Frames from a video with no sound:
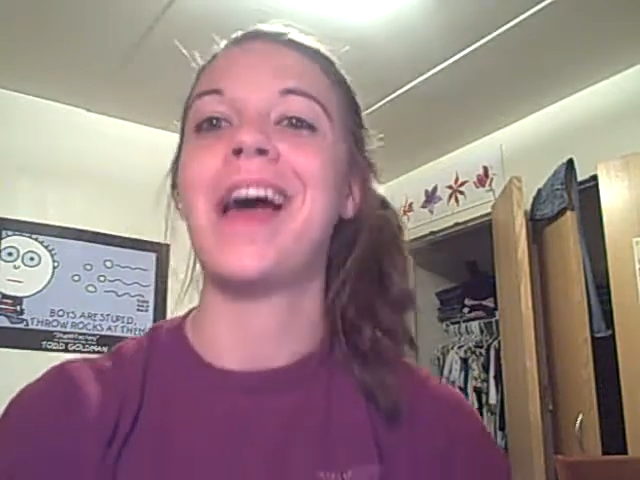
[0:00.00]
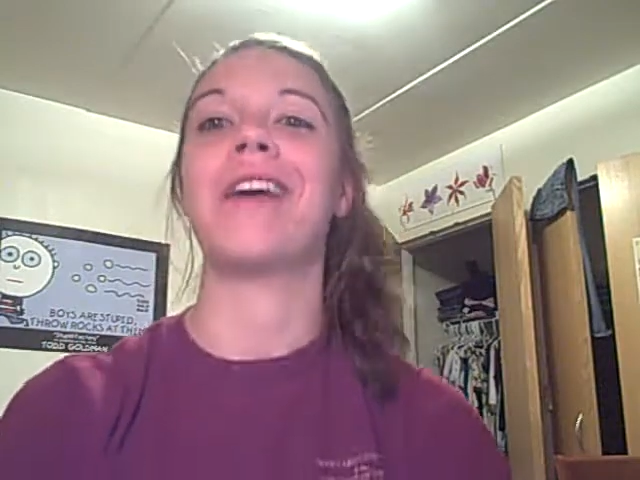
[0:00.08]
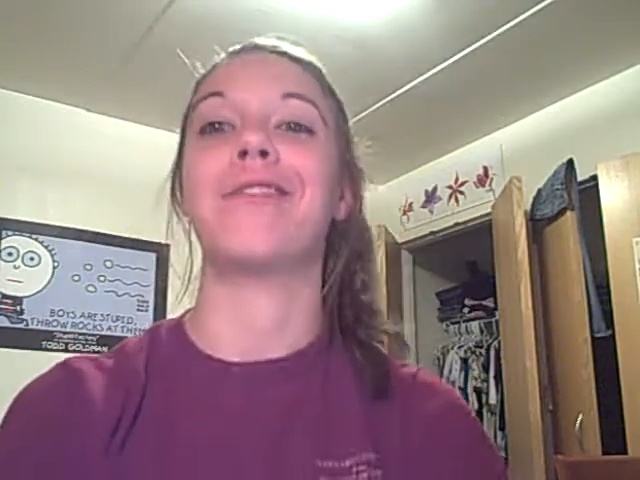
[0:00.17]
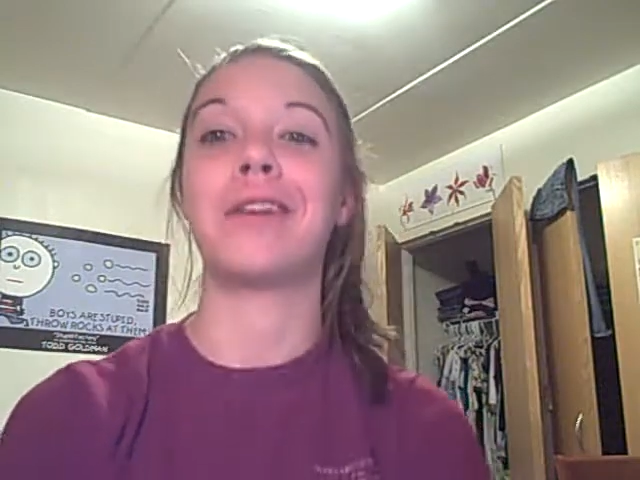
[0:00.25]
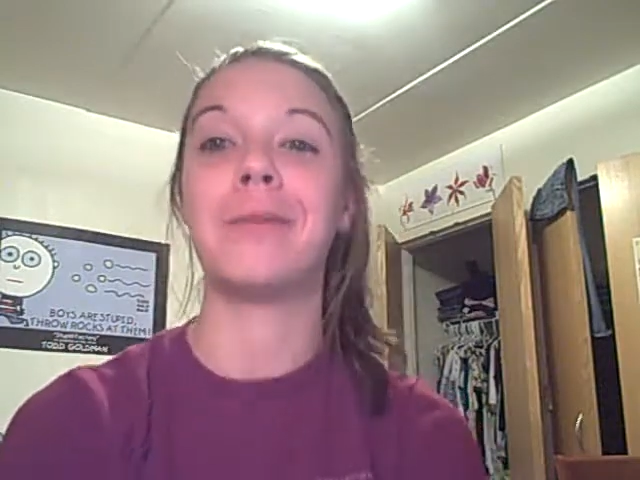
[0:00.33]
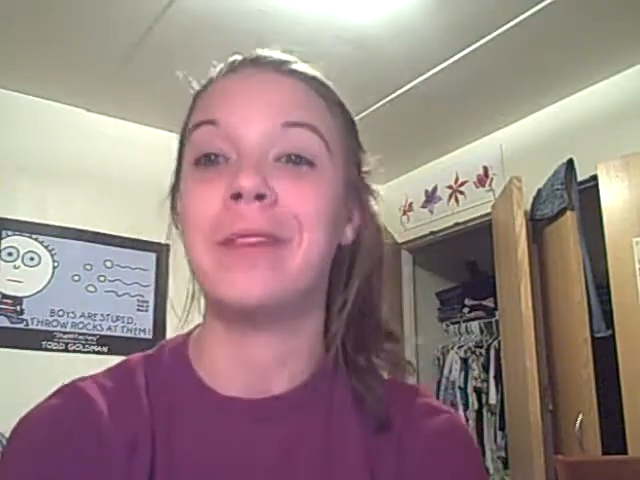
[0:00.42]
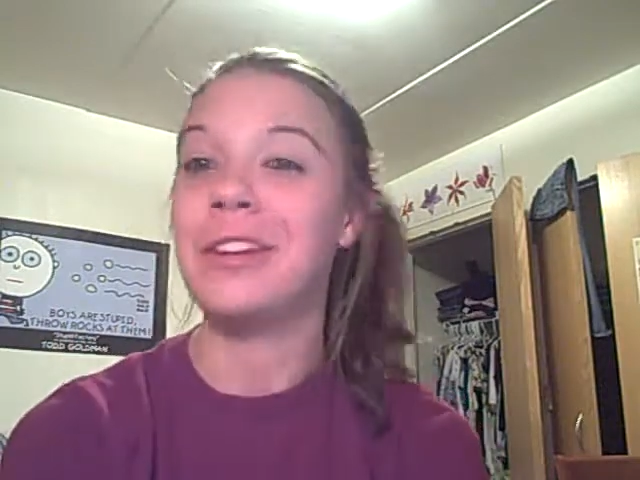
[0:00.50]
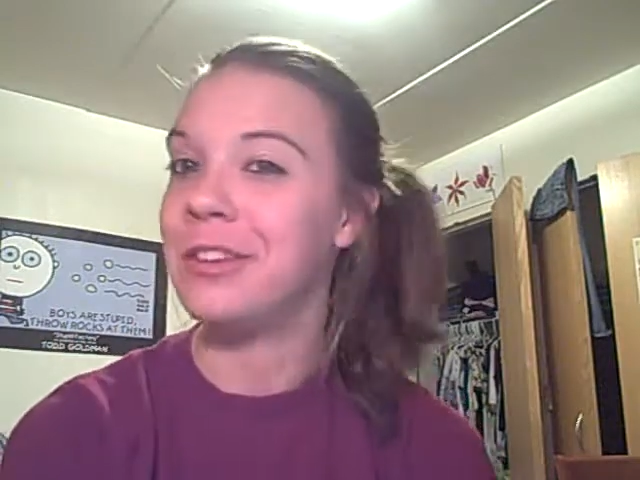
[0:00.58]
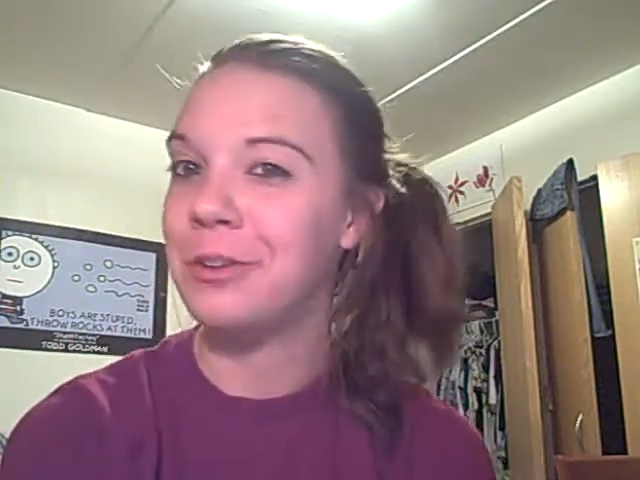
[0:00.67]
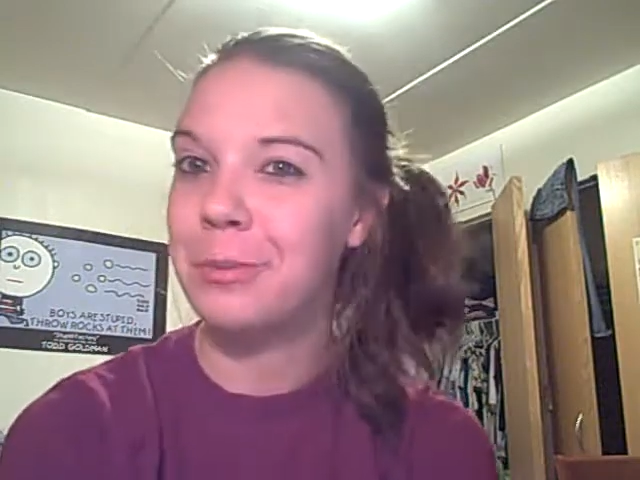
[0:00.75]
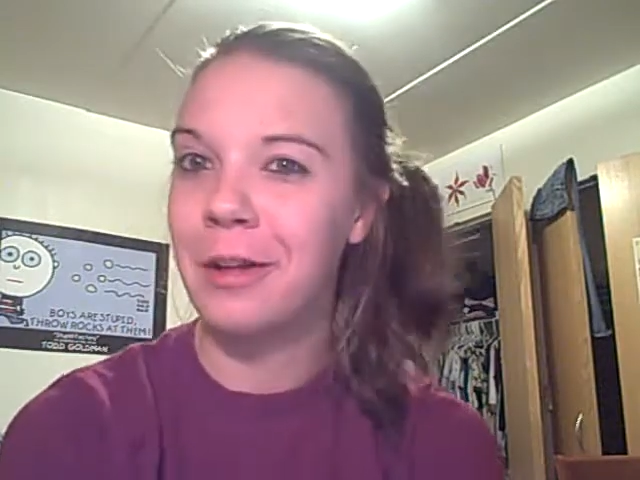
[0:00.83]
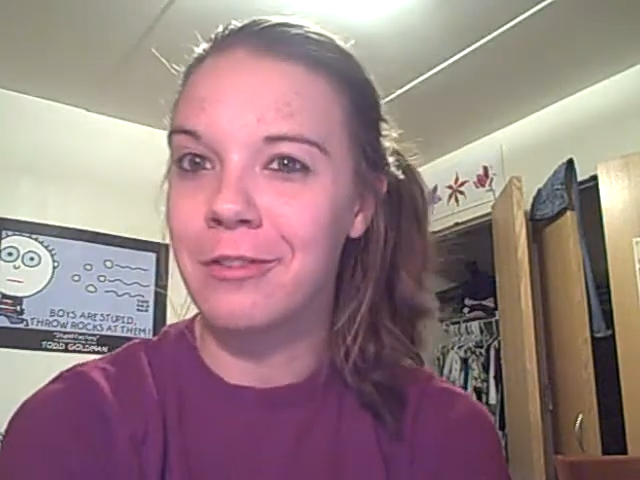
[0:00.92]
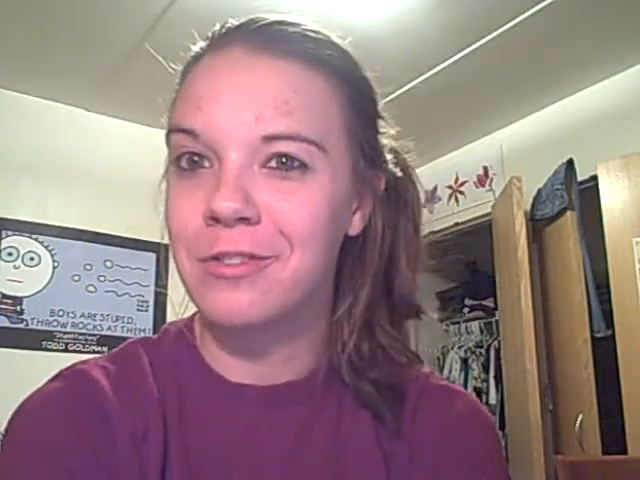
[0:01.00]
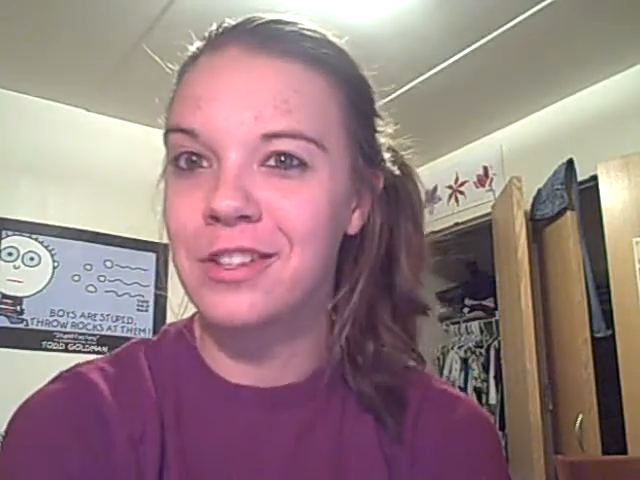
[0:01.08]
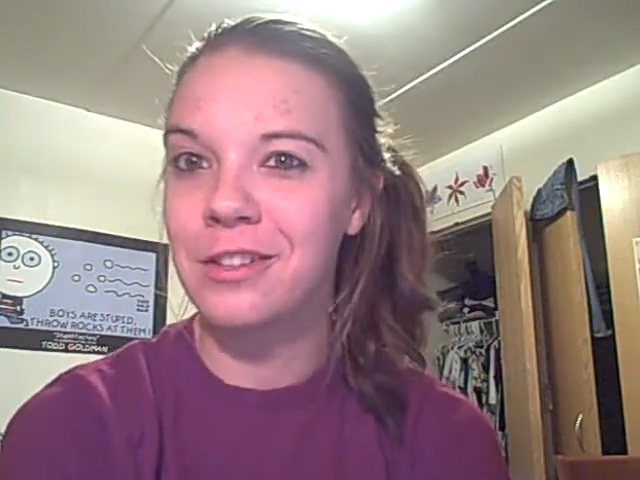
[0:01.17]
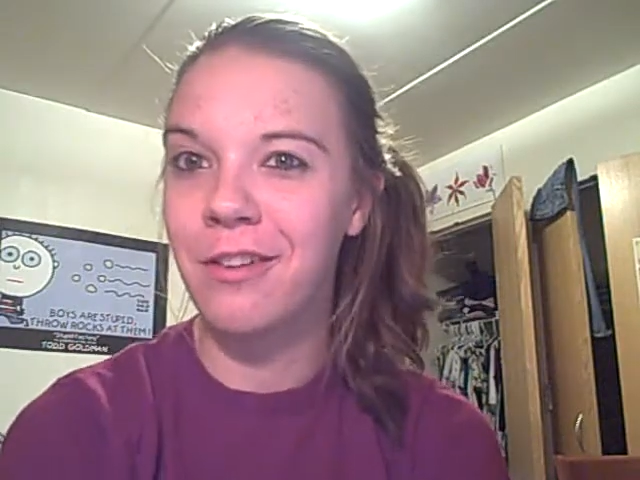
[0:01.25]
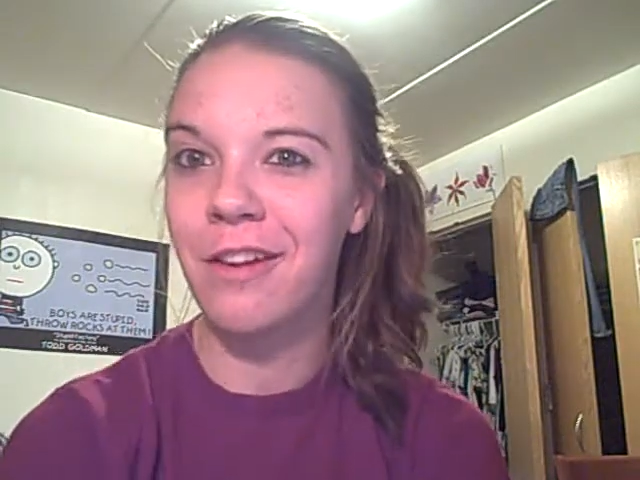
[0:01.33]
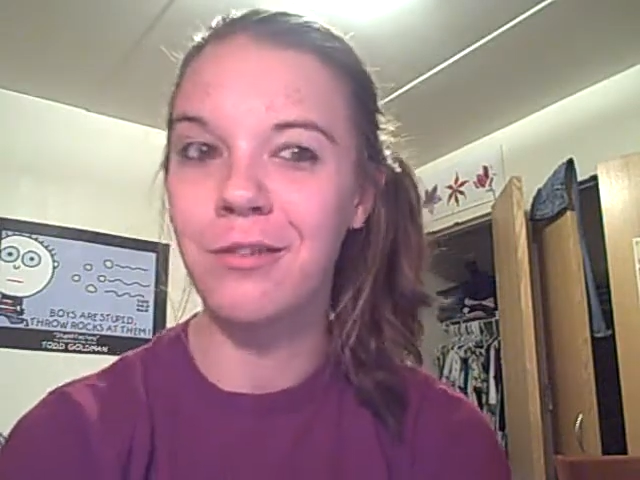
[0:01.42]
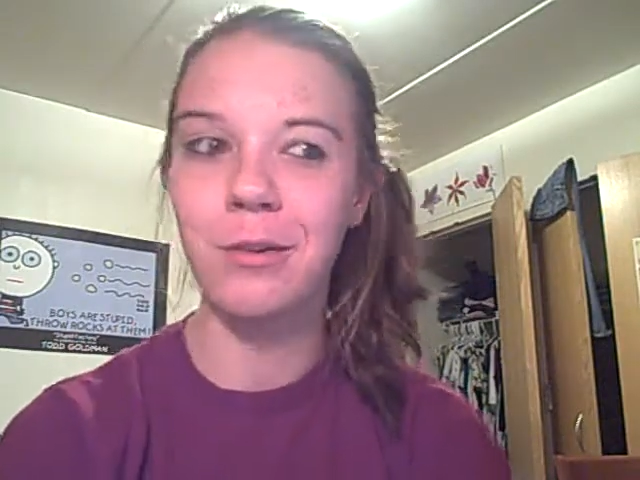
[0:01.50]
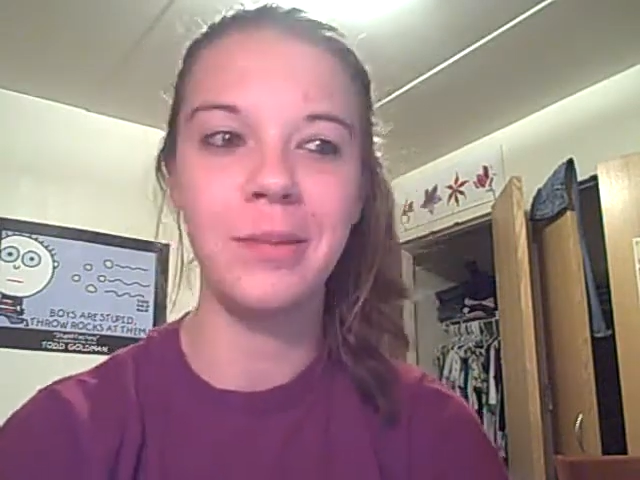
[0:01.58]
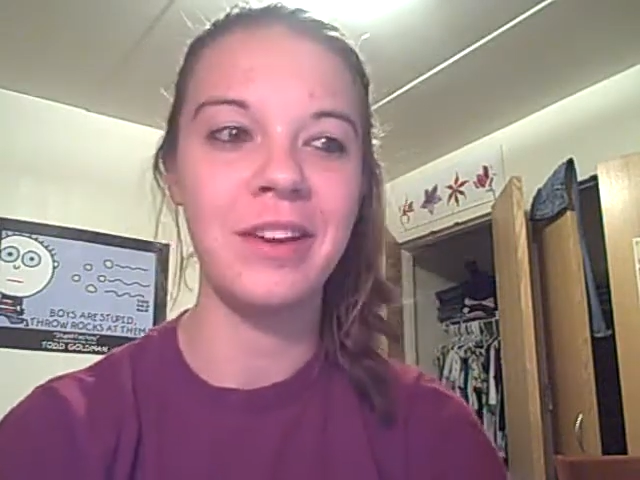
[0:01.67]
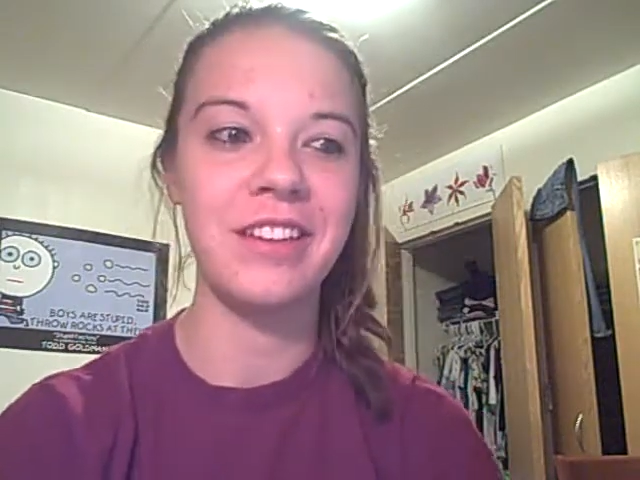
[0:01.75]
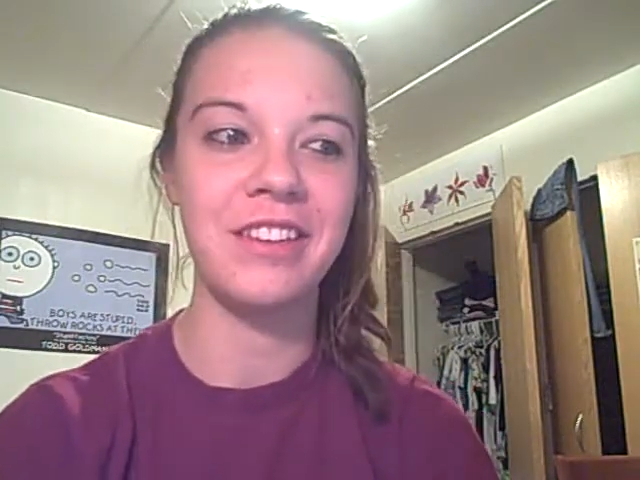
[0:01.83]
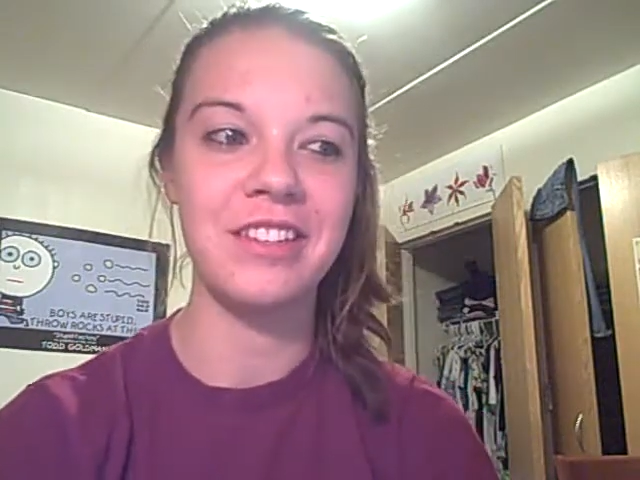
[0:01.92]
I recommend you apply for Survivor
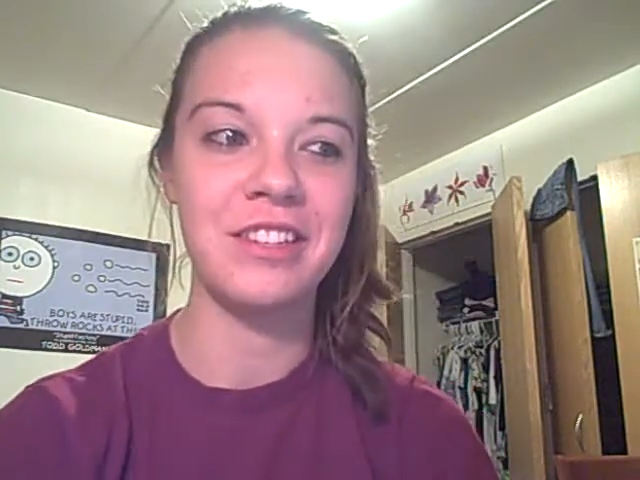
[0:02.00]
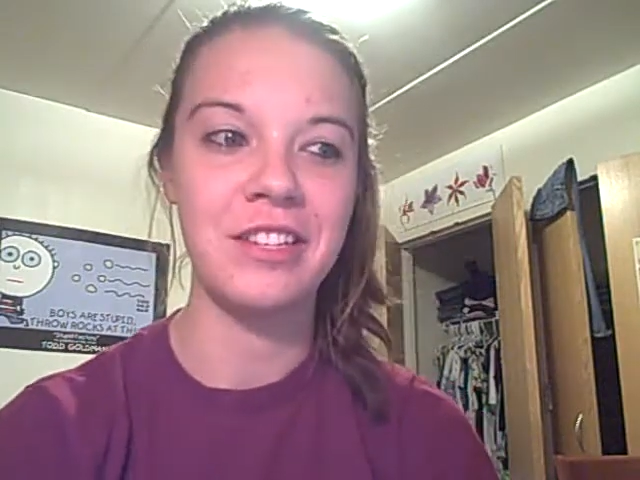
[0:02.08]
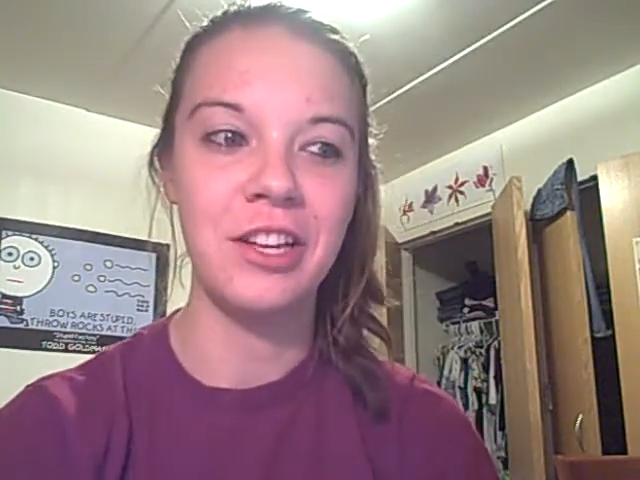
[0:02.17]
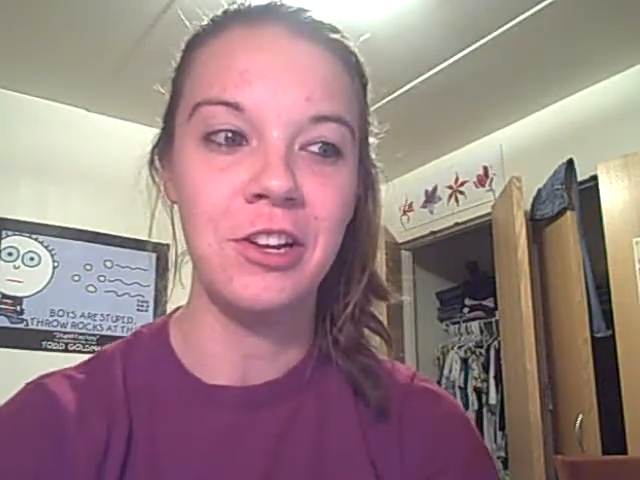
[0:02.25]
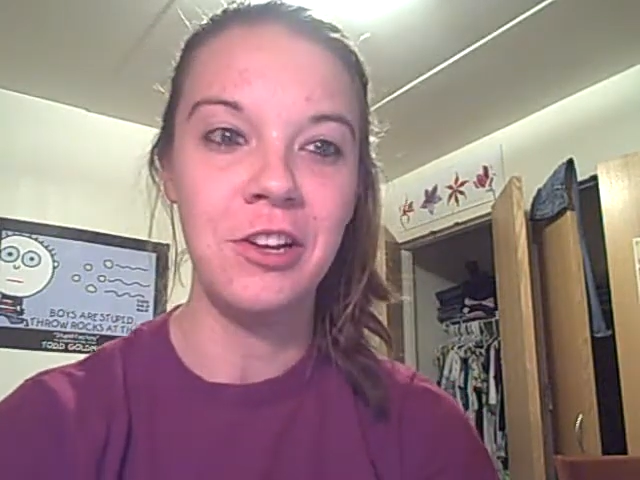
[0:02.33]
because